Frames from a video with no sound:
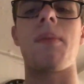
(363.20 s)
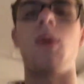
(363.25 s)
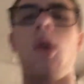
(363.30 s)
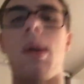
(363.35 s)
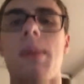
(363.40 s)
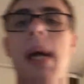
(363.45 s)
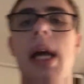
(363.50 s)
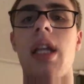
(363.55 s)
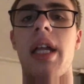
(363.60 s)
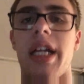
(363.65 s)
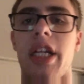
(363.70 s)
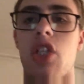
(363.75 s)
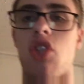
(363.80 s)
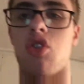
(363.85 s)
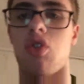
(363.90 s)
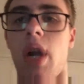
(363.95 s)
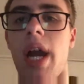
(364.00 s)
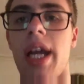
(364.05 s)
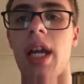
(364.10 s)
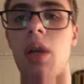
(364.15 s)
more about like
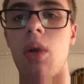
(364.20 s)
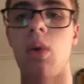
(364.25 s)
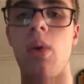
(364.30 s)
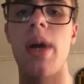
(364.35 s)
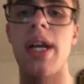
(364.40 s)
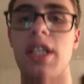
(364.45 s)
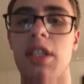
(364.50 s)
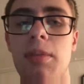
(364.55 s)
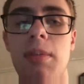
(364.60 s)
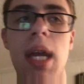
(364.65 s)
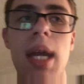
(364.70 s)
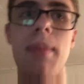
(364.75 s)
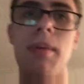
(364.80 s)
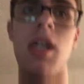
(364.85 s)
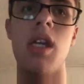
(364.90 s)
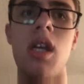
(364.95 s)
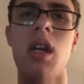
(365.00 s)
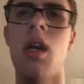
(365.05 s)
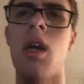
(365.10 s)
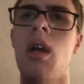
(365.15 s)
Dragon Quest
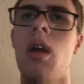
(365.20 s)
maybe,